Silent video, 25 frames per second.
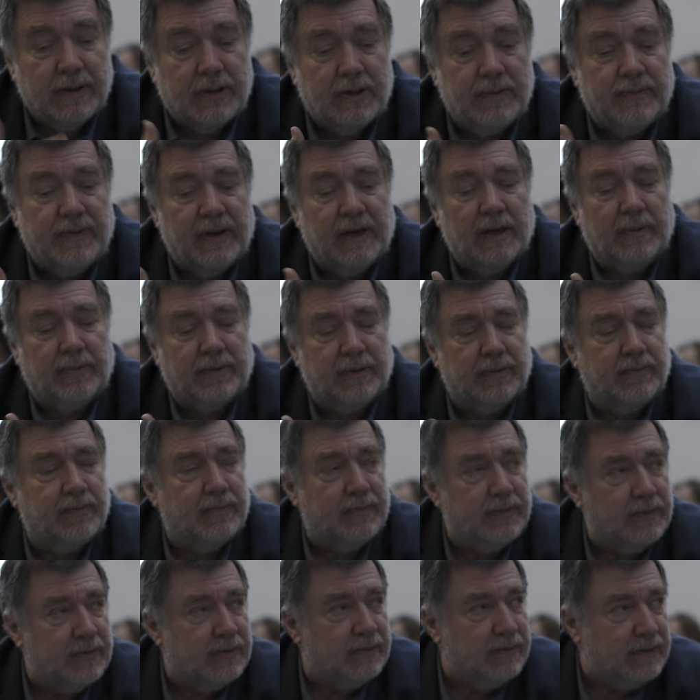develop
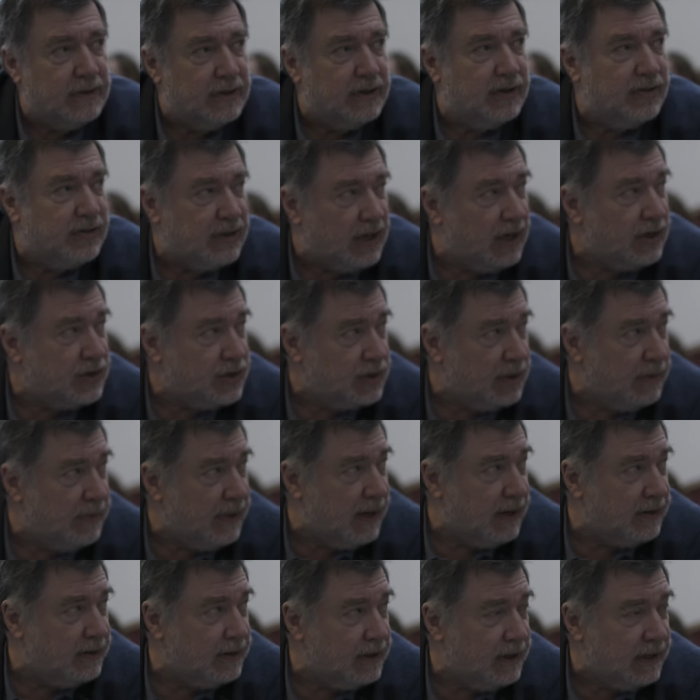the
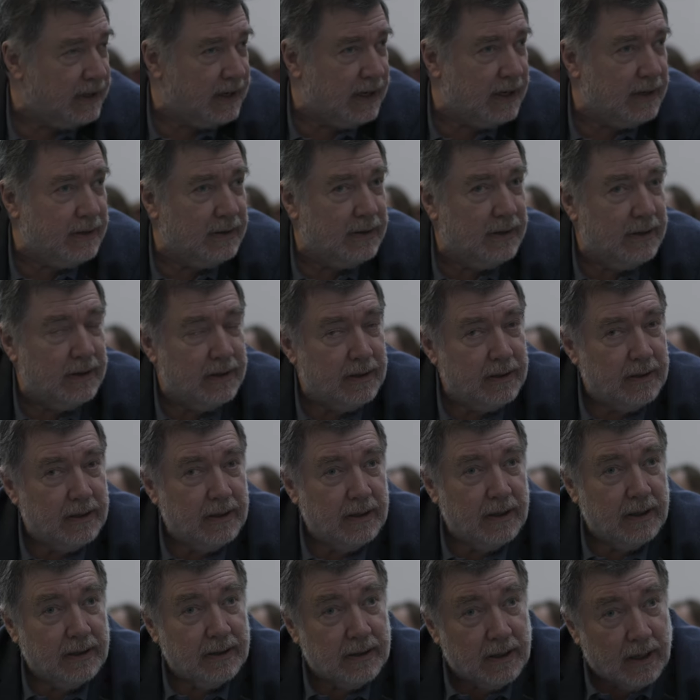discussion about it again.
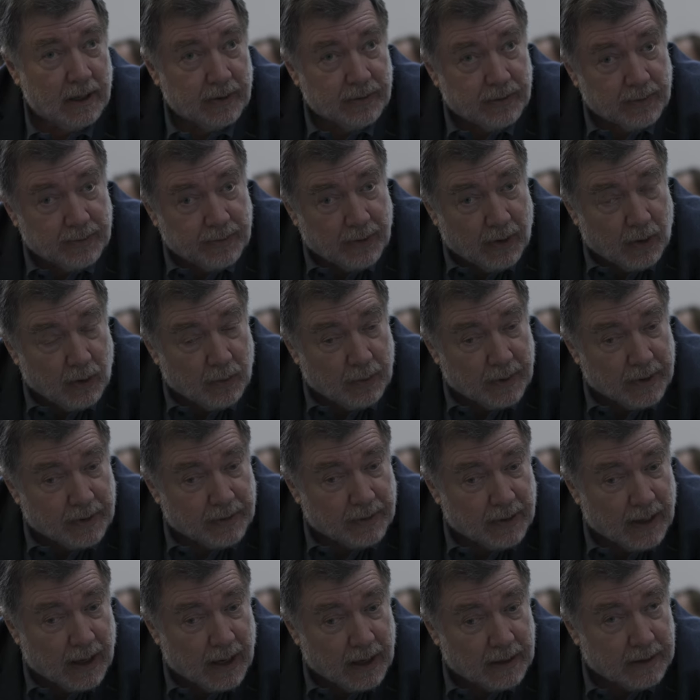And then I was involved
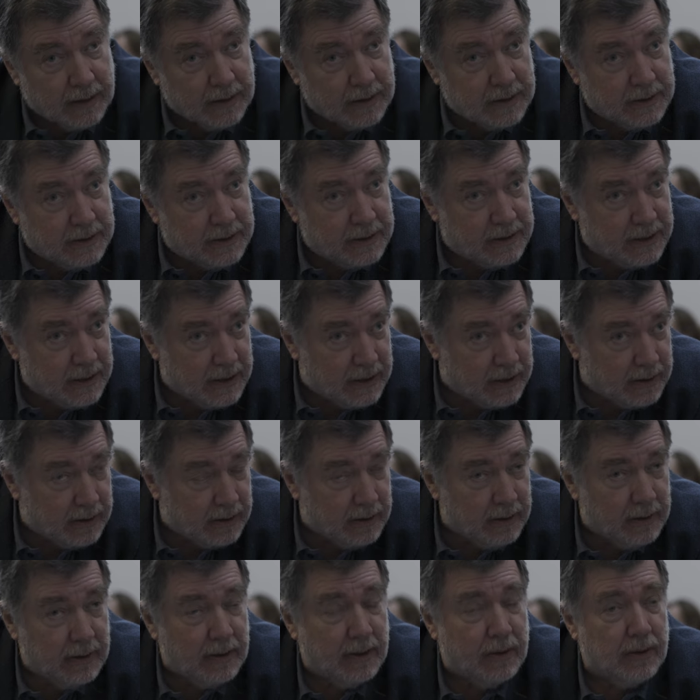with Hannah
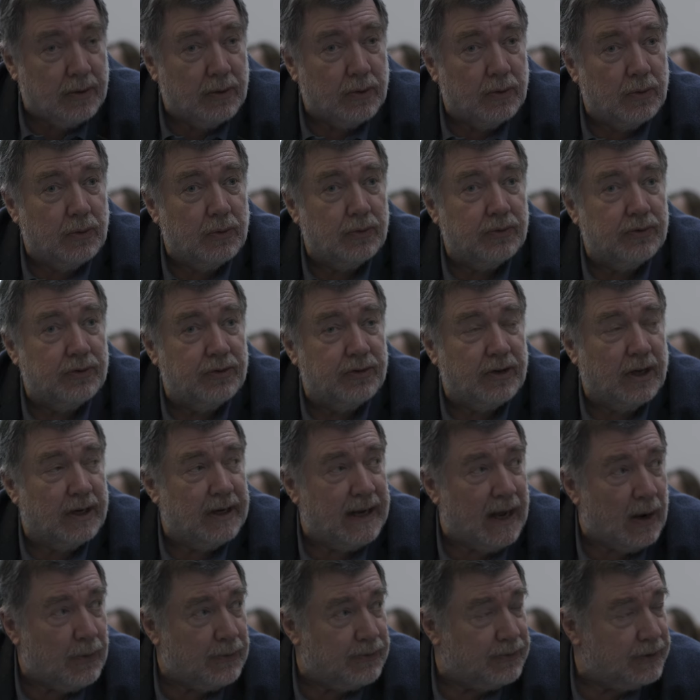Deacon, whose
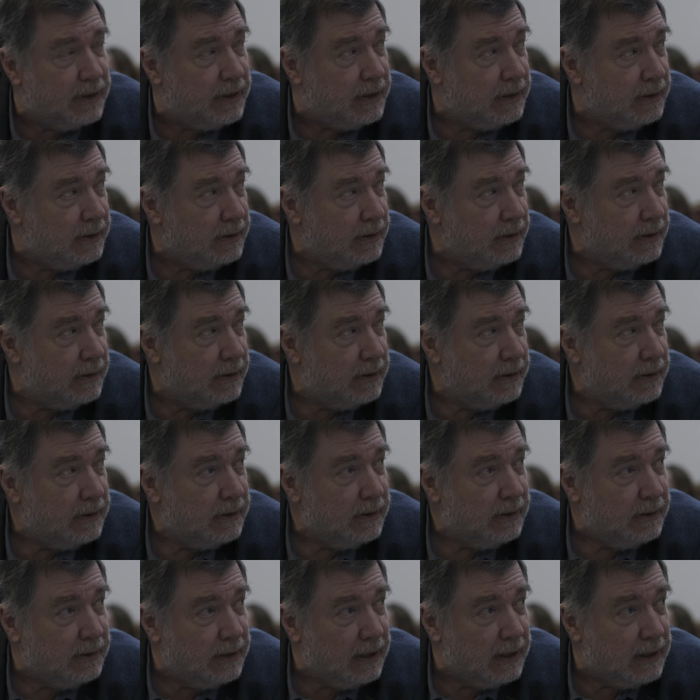son Alfie
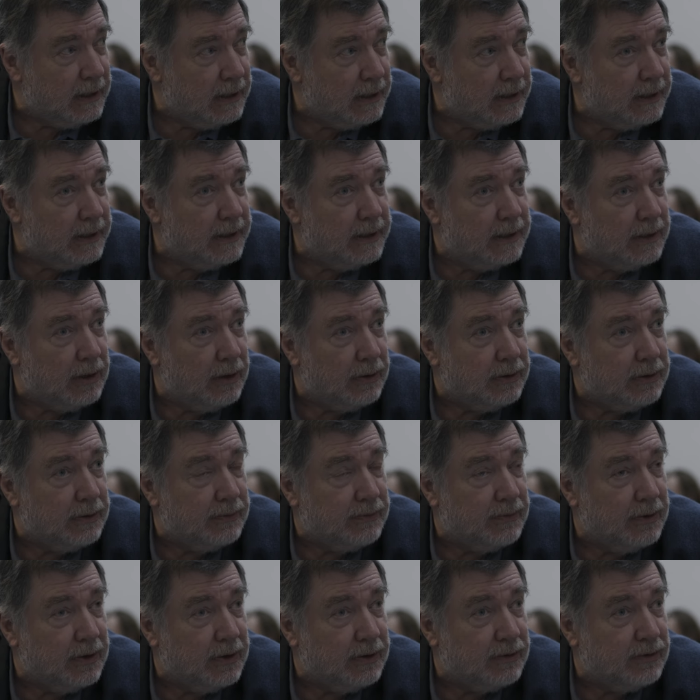Dingley
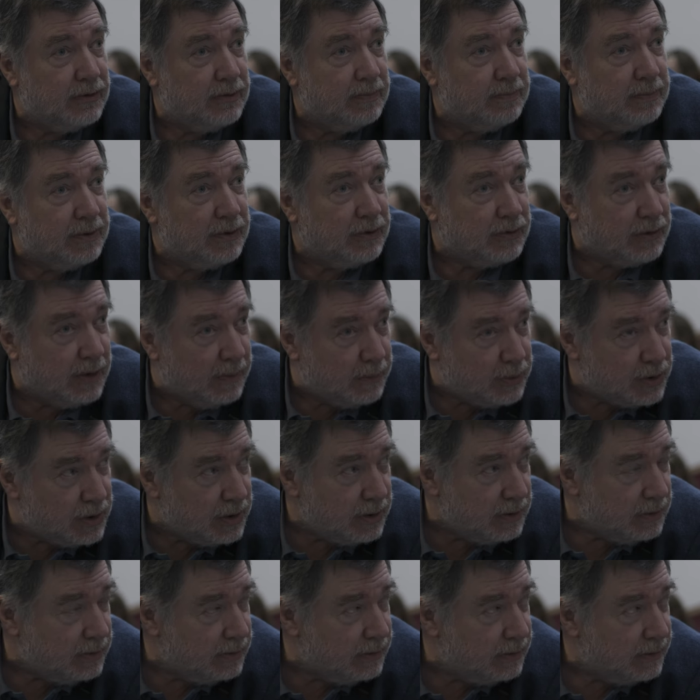got the first
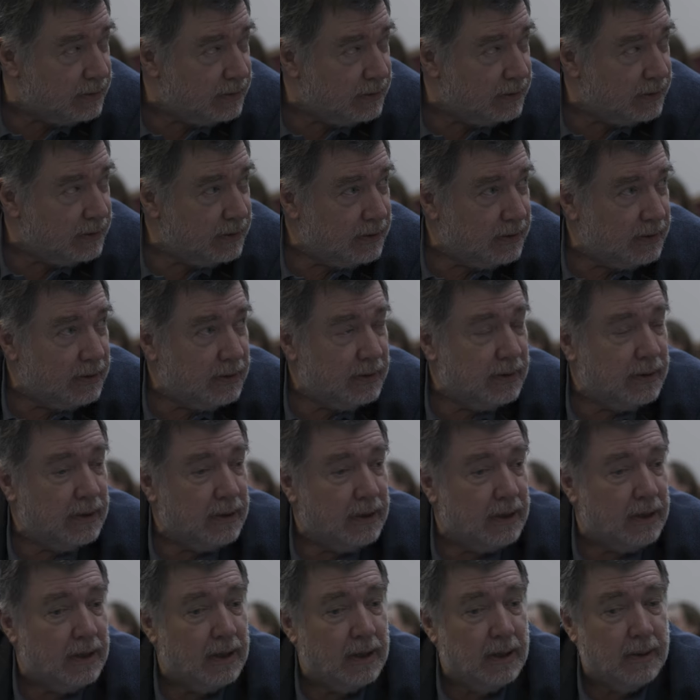prescription
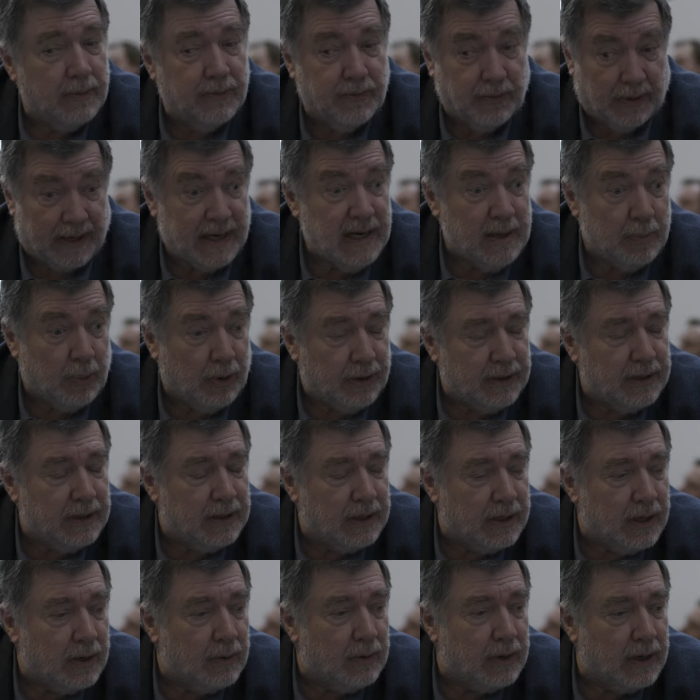for
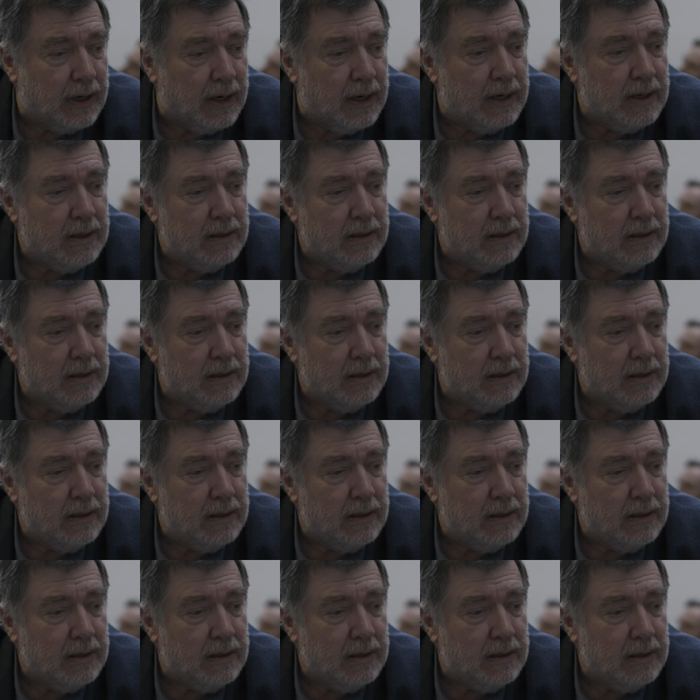anybody in the UK.